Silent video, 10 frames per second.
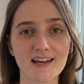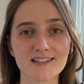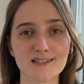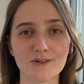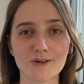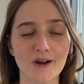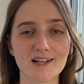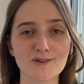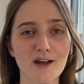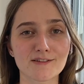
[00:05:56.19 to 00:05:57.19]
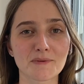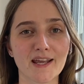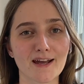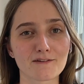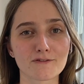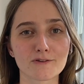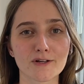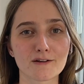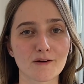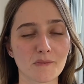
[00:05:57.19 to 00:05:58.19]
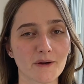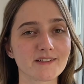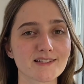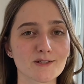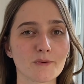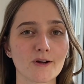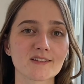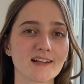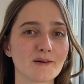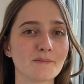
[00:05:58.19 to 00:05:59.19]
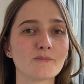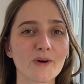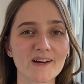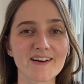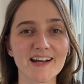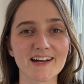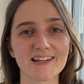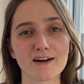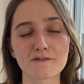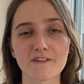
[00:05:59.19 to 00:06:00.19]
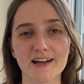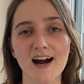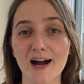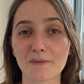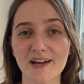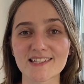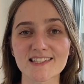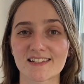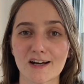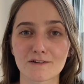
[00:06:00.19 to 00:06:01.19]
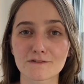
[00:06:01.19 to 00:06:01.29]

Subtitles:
so I do have to be careful if I'm wearing this to work that I'm wearing enough like high-waisted enough